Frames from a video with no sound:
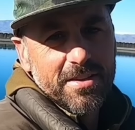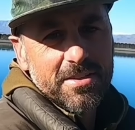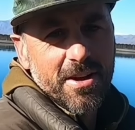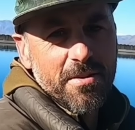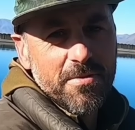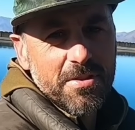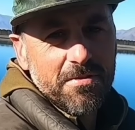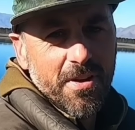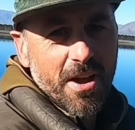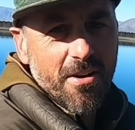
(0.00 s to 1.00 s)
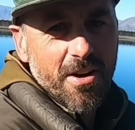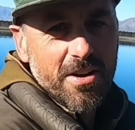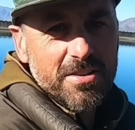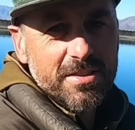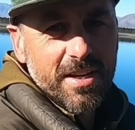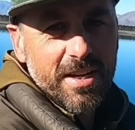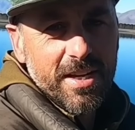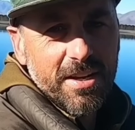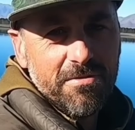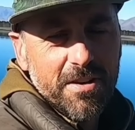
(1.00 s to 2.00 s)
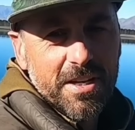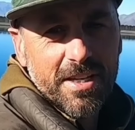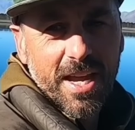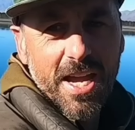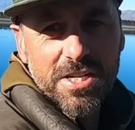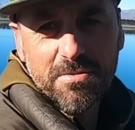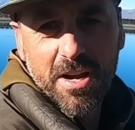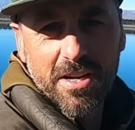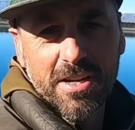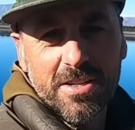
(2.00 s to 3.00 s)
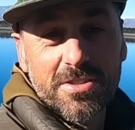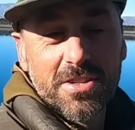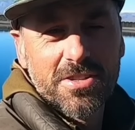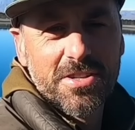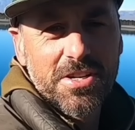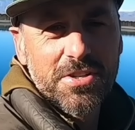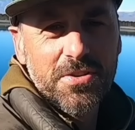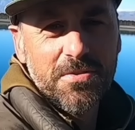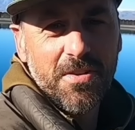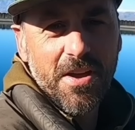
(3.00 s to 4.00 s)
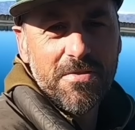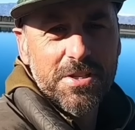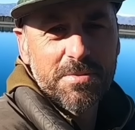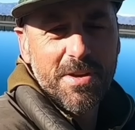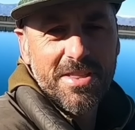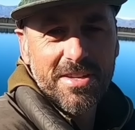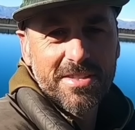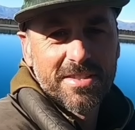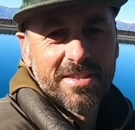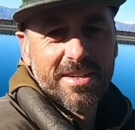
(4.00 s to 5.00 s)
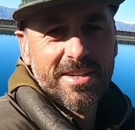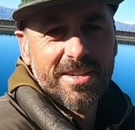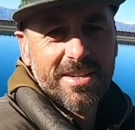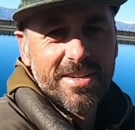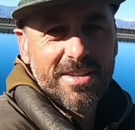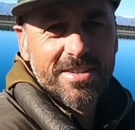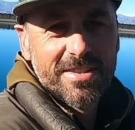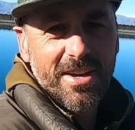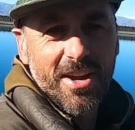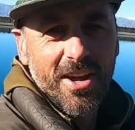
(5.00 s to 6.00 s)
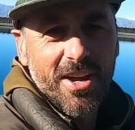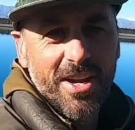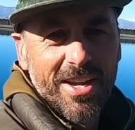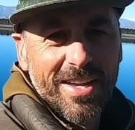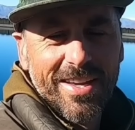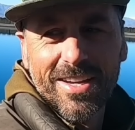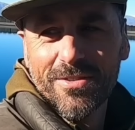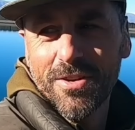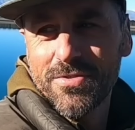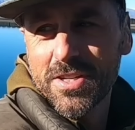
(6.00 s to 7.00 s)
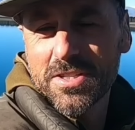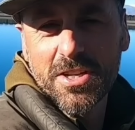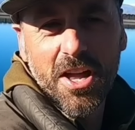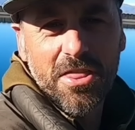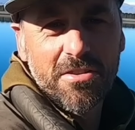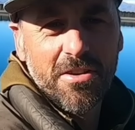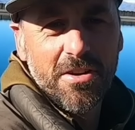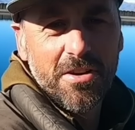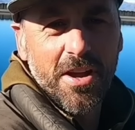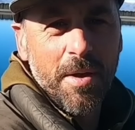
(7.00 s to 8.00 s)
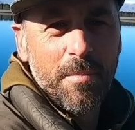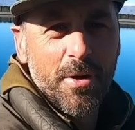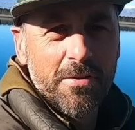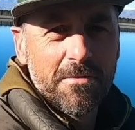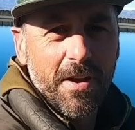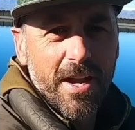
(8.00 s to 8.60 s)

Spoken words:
this time with the fly rod, see if we can catch one using traditional fly fishing methods. So we've just got through a moon